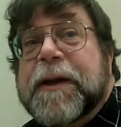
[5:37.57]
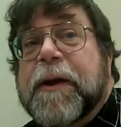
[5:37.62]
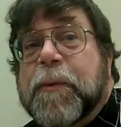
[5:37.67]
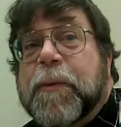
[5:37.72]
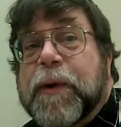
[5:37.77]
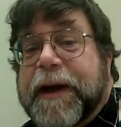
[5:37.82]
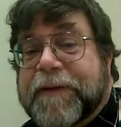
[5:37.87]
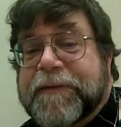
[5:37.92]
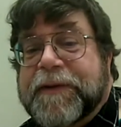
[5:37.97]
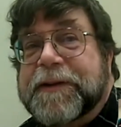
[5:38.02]

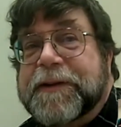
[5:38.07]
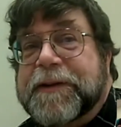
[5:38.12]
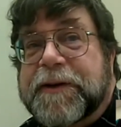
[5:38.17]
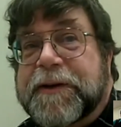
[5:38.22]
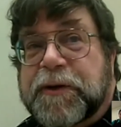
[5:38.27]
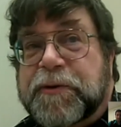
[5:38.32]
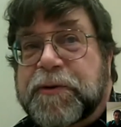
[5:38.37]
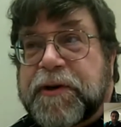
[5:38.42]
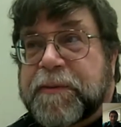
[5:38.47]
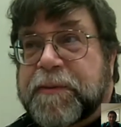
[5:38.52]
We're having a
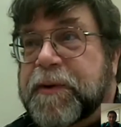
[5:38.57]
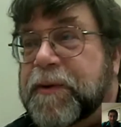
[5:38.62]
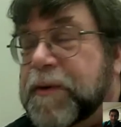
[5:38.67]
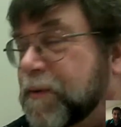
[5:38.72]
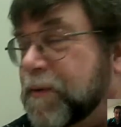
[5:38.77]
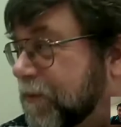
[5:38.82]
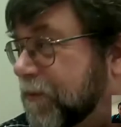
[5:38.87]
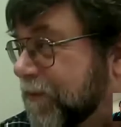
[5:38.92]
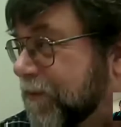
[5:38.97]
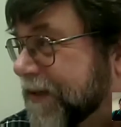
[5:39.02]
little
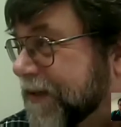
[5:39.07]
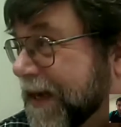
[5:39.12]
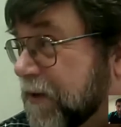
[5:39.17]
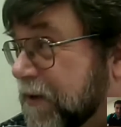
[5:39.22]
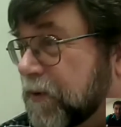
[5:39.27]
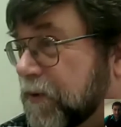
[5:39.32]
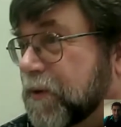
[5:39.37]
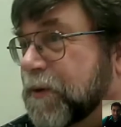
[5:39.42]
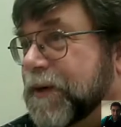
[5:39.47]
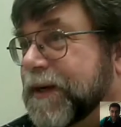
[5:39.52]
trouble
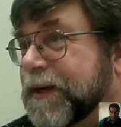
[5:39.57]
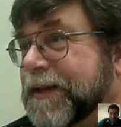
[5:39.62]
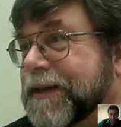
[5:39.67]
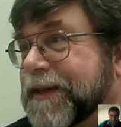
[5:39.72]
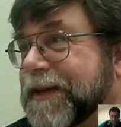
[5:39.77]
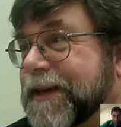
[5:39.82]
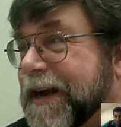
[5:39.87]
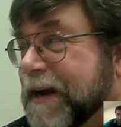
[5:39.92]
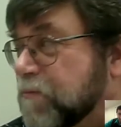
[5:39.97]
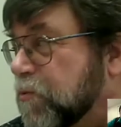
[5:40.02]
downloading the
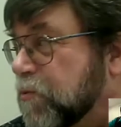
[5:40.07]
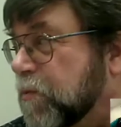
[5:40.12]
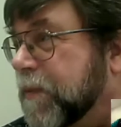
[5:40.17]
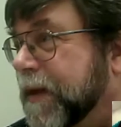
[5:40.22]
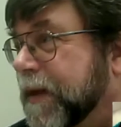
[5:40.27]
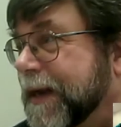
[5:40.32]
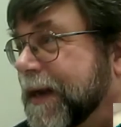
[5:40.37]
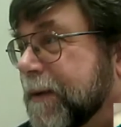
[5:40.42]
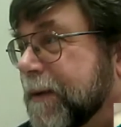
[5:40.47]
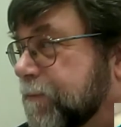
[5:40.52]

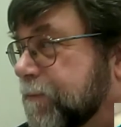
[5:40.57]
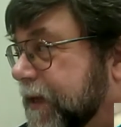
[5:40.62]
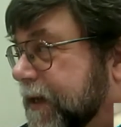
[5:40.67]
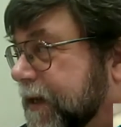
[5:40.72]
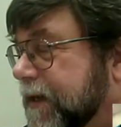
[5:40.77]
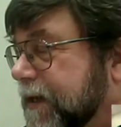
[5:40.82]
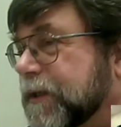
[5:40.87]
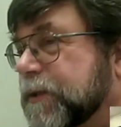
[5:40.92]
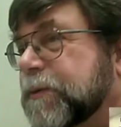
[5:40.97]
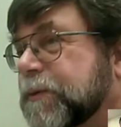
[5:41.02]
Cameraman app
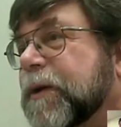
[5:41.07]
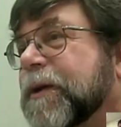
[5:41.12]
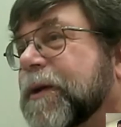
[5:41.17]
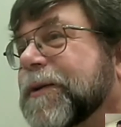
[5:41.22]
because